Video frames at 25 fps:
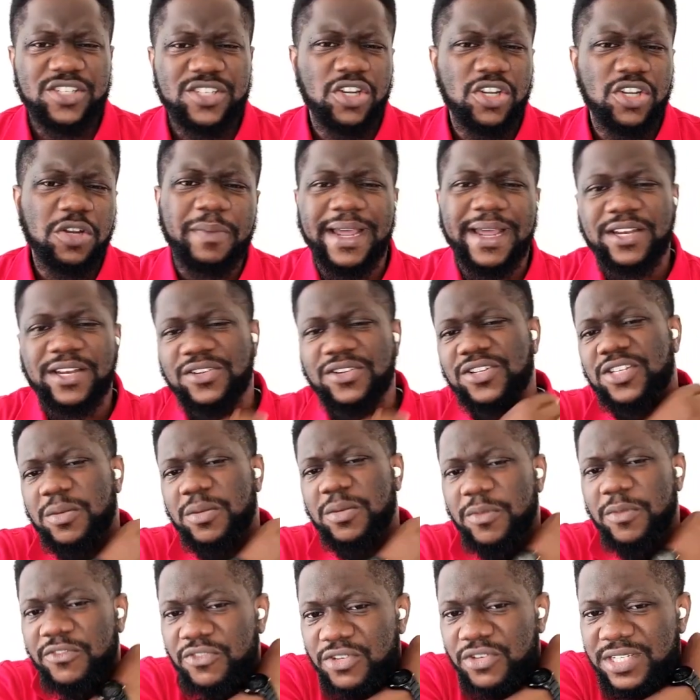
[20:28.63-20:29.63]
It's not by
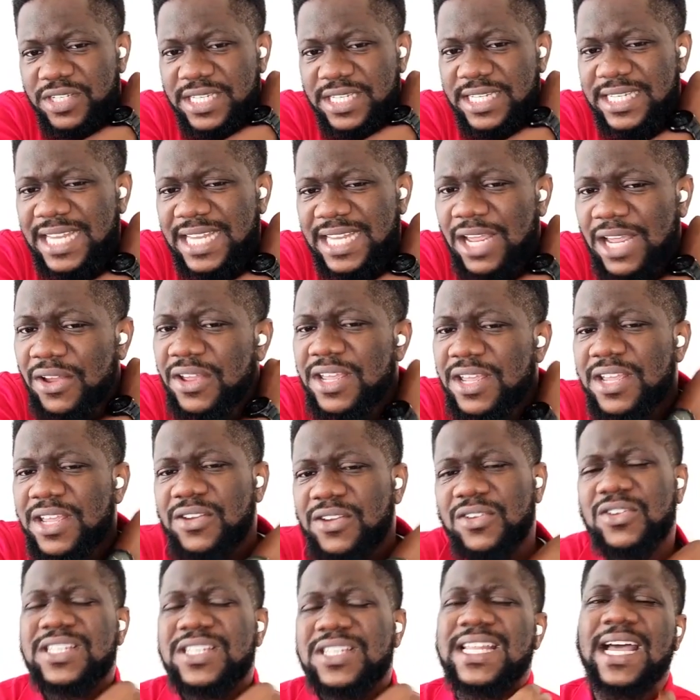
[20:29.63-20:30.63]
doing some of those things. Now,
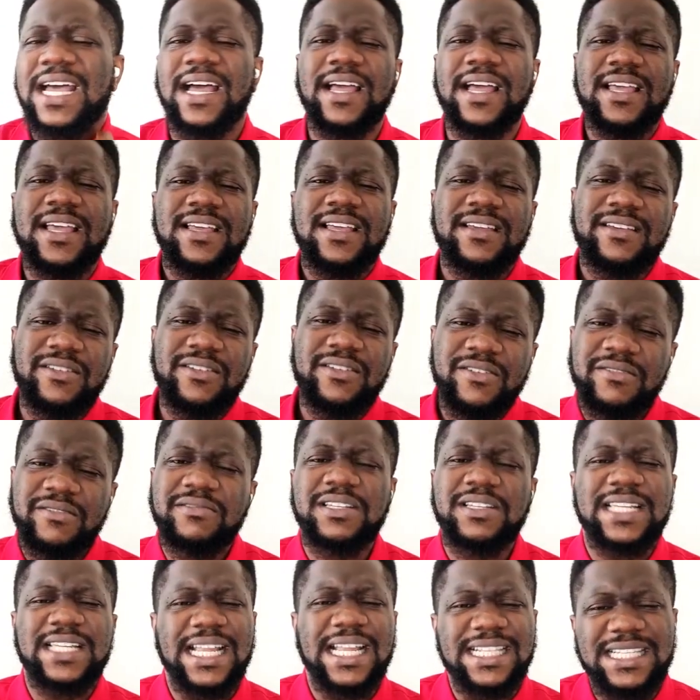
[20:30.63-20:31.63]
those are you
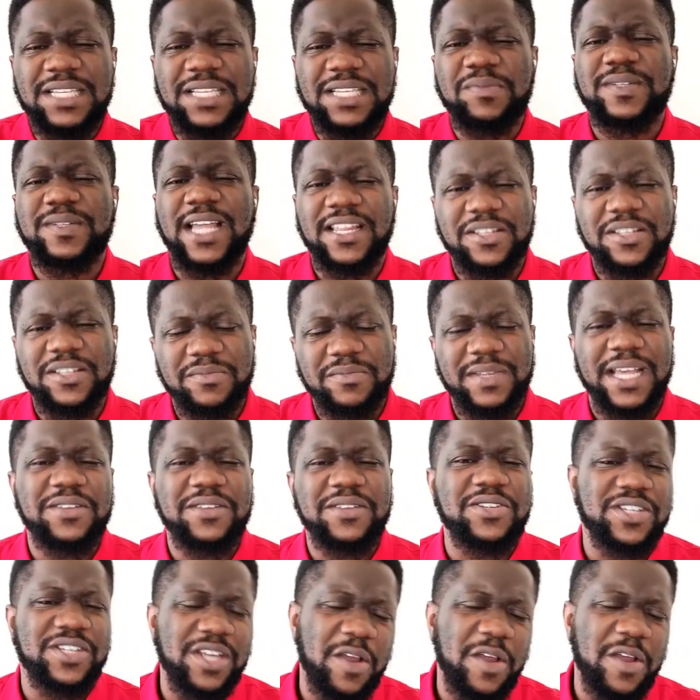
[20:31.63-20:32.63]
know, those are tips that
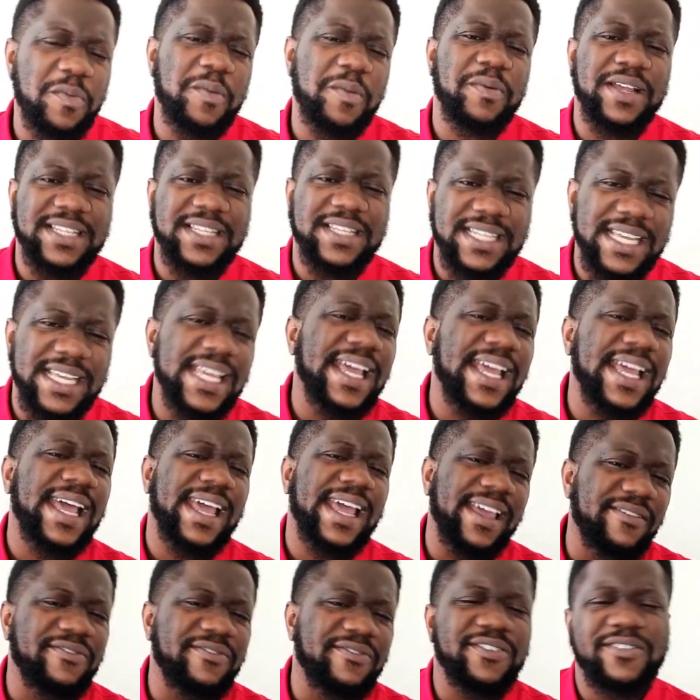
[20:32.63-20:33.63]
sometimes you share with people and say,
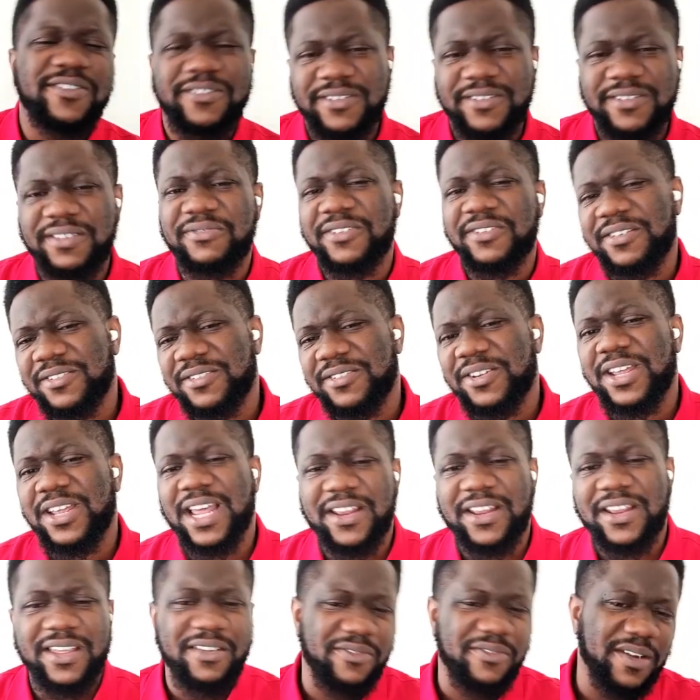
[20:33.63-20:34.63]
yeah, if you know, if you're, you
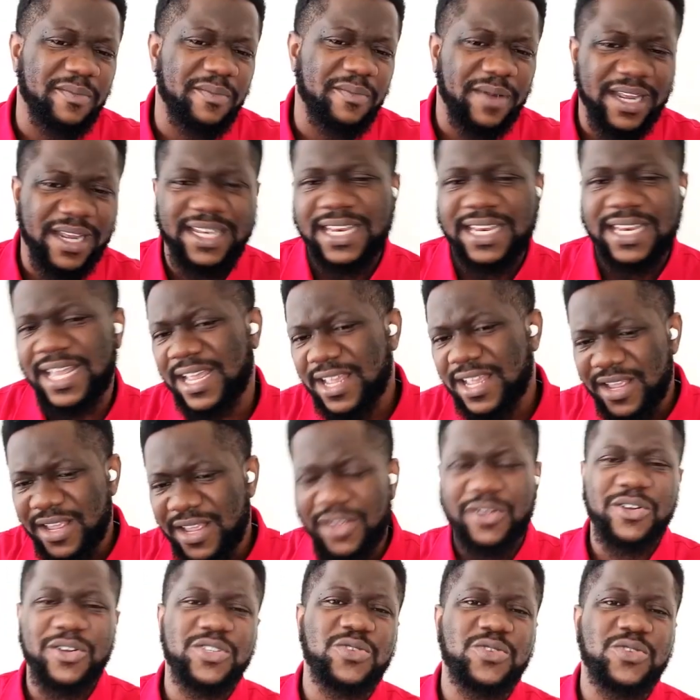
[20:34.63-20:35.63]
know, you're looking for a partner,
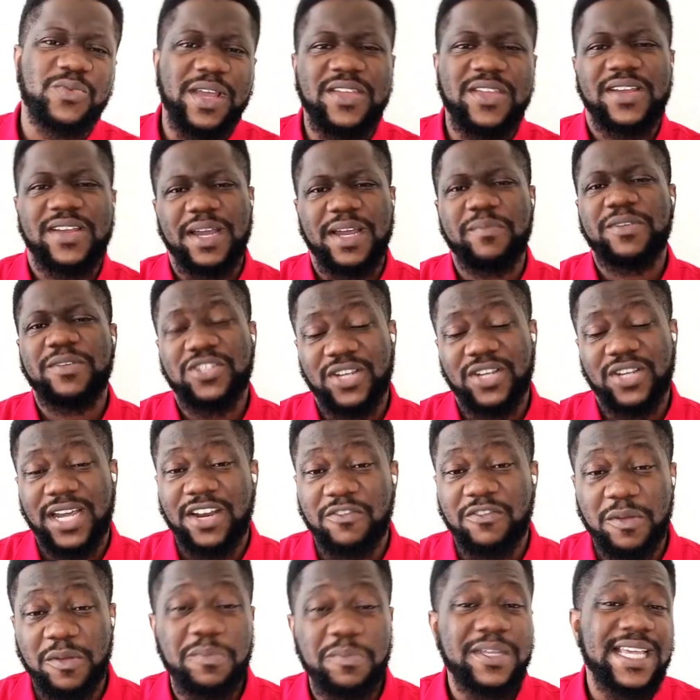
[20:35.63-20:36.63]
go to where you can meet
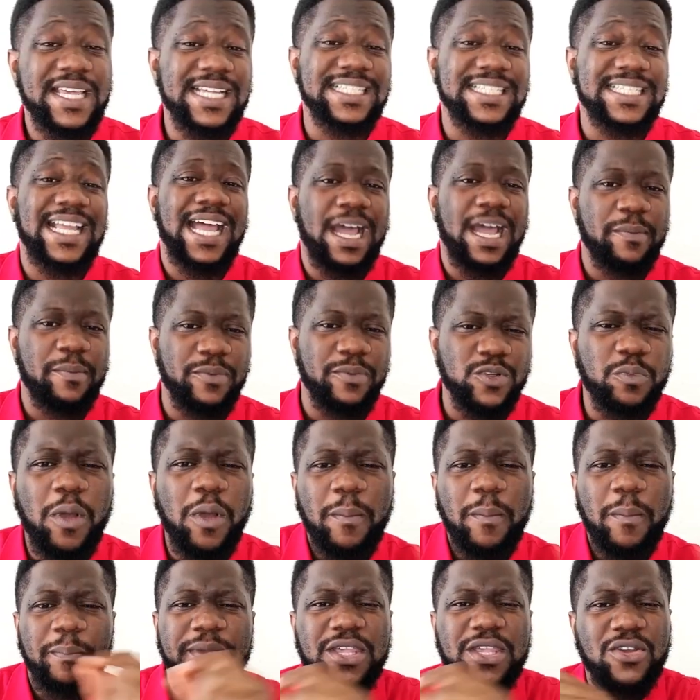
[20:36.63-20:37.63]
your kind of people. Yes, that
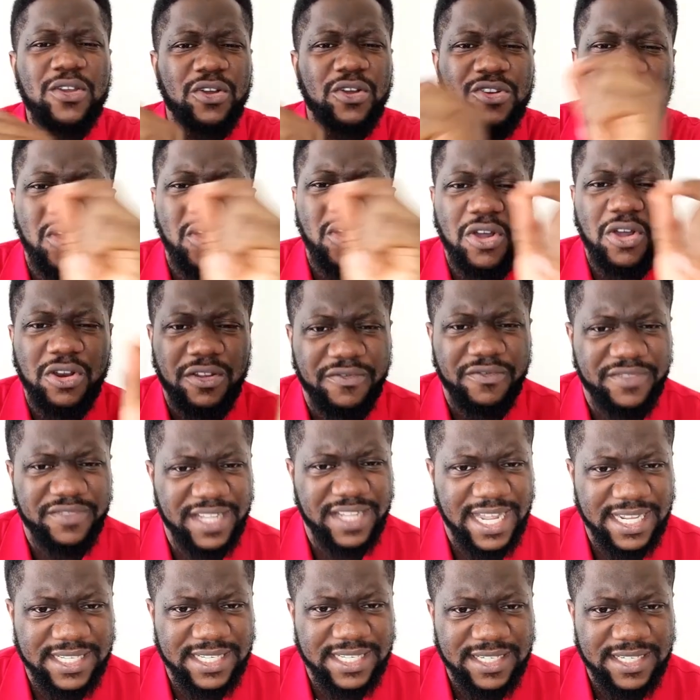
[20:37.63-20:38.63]
happens. But beyond all
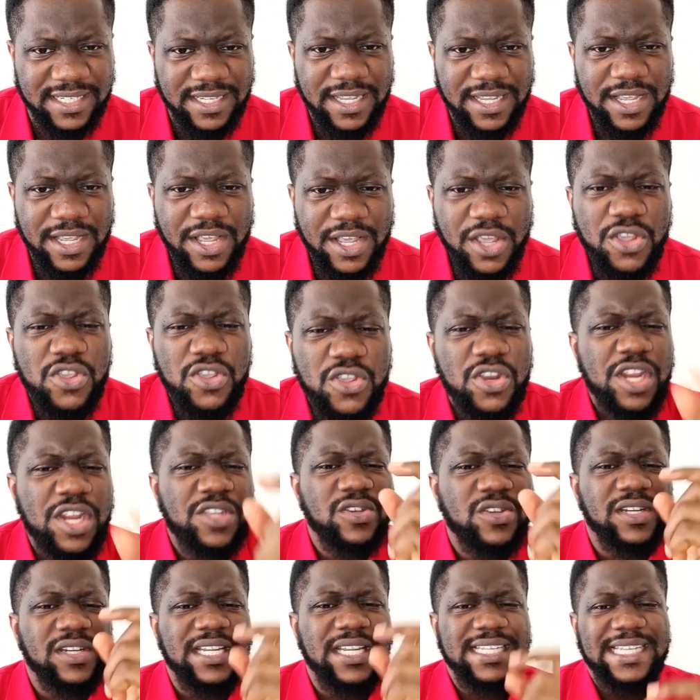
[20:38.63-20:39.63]
of that,
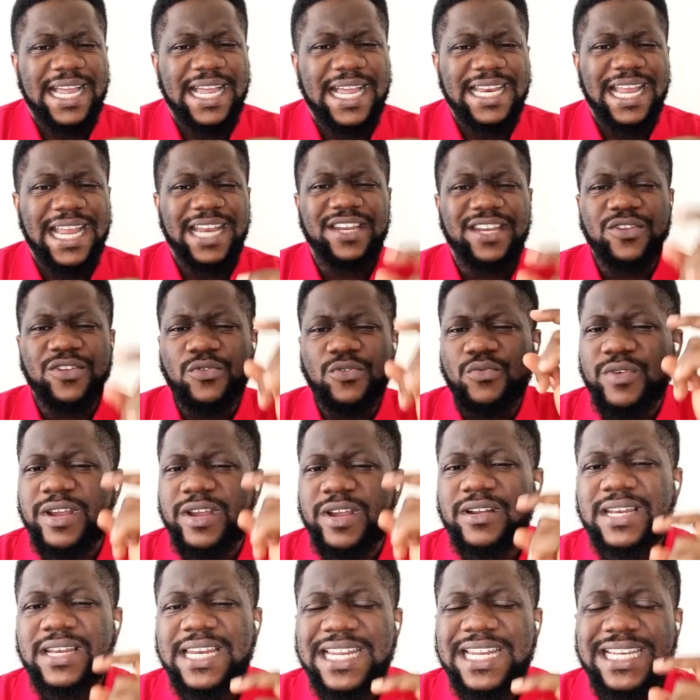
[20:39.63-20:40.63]
you need to understand that the
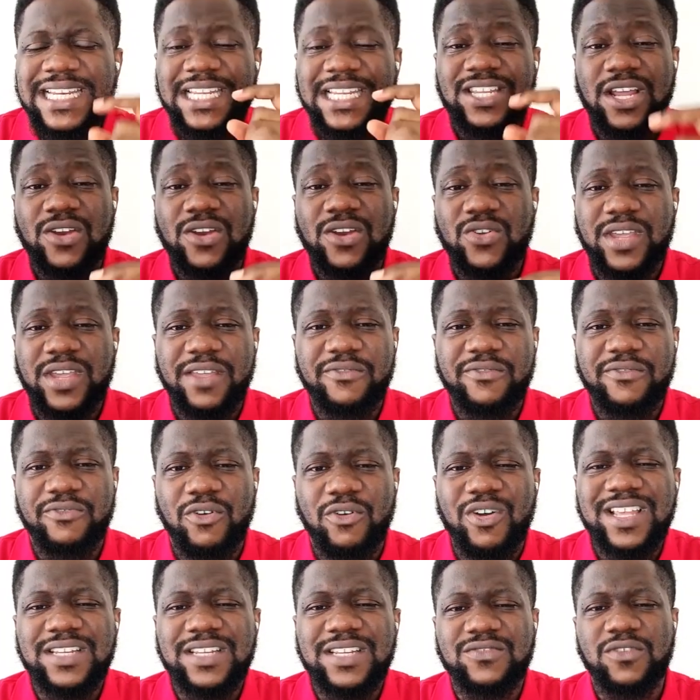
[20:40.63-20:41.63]
real leading you're looking
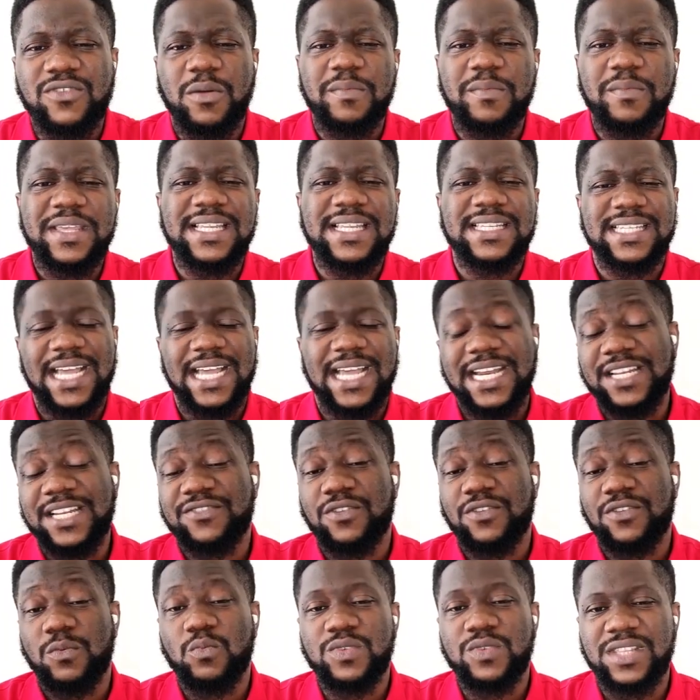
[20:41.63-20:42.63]
for is from
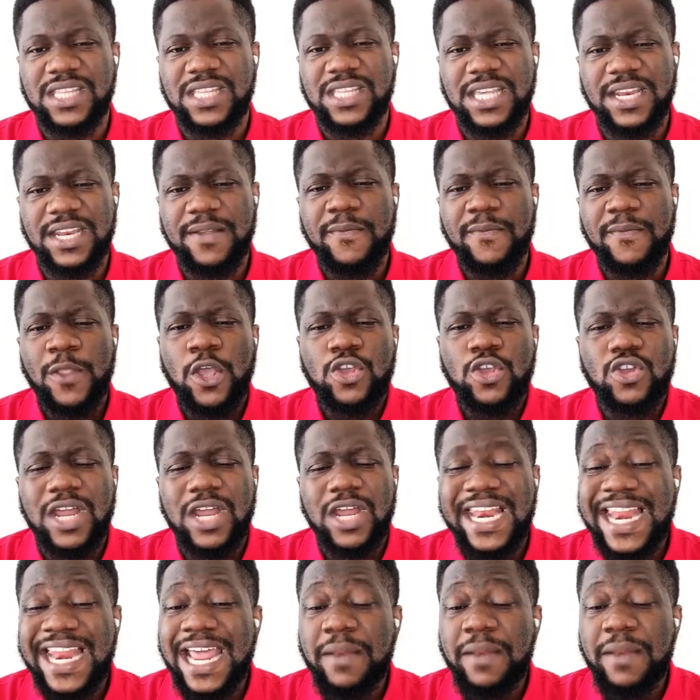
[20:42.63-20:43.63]
inside, is from within.
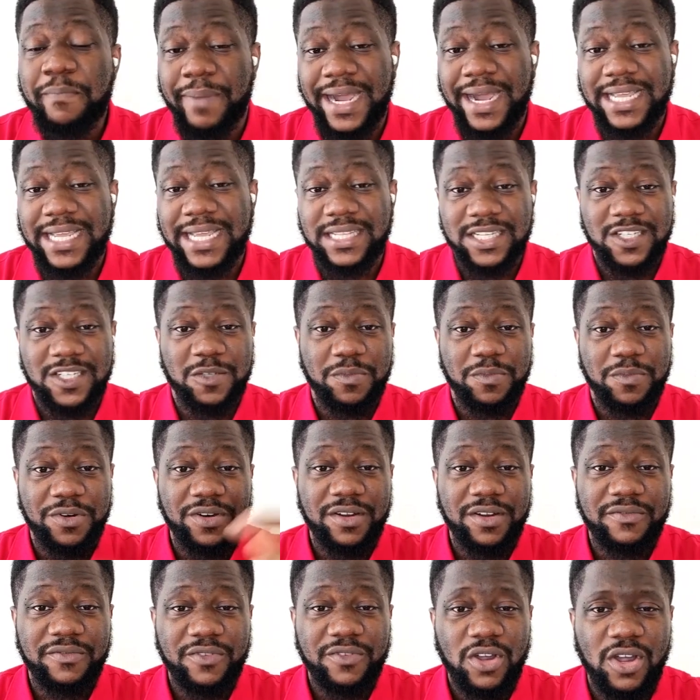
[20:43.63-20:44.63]
You're led by the
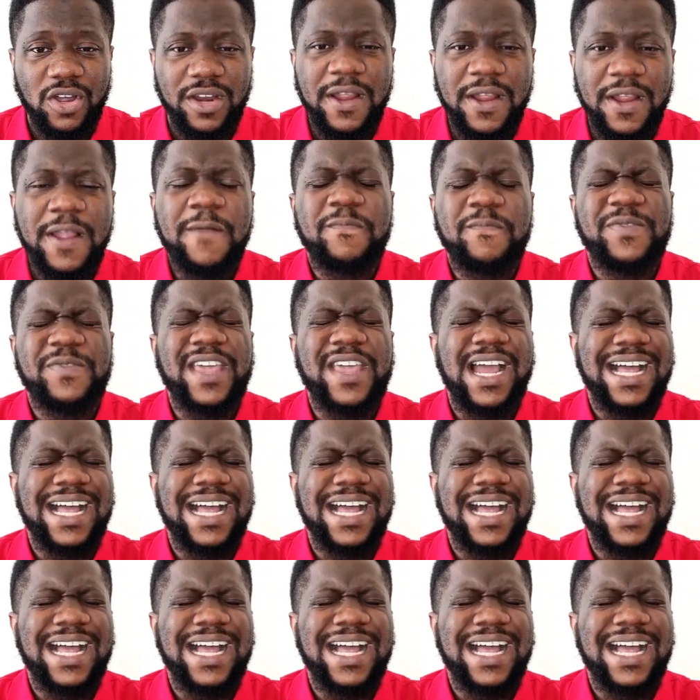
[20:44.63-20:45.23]
Spirit of God.